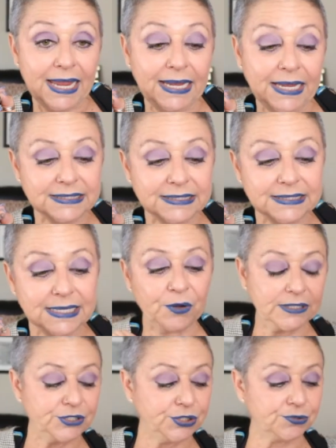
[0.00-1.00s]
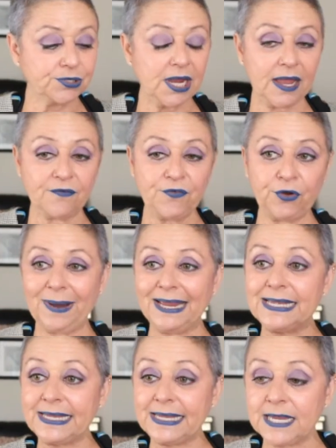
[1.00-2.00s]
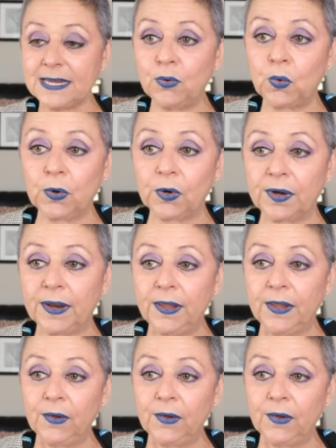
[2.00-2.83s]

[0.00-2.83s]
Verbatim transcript: is I'm going to cover my keyboard